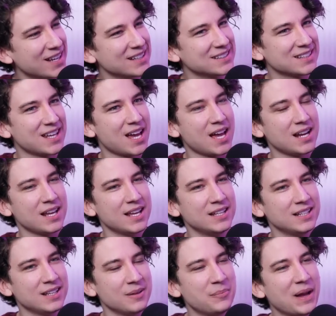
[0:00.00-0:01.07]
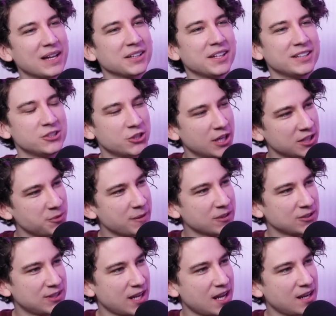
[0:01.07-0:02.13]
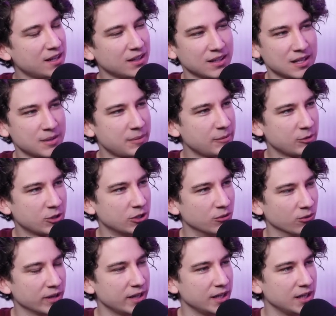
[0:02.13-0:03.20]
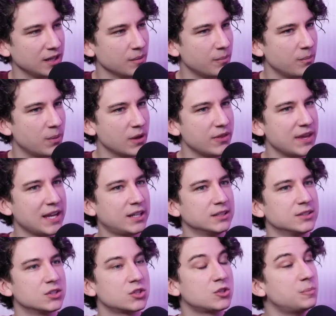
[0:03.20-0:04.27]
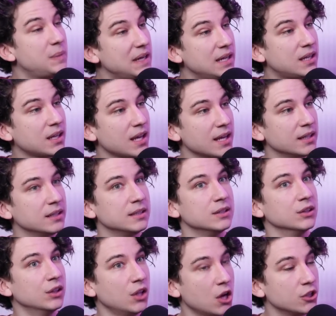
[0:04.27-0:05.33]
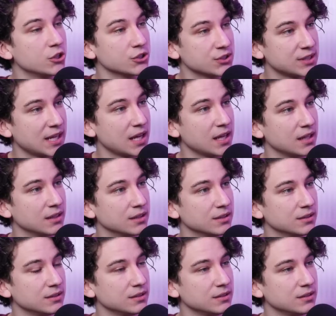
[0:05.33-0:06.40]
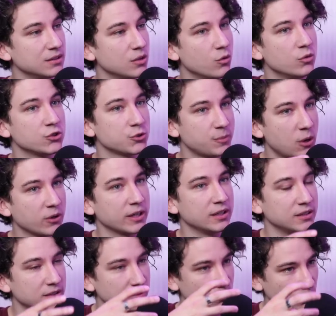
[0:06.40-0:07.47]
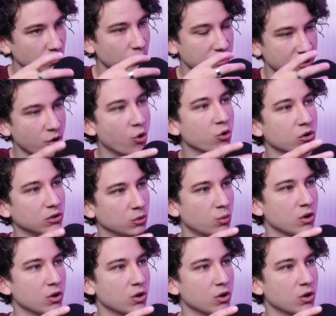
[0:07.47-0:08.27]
is that back in like Shakespeare's day, a lot of people couldn't read, but they could speak and understand spoken and oral words.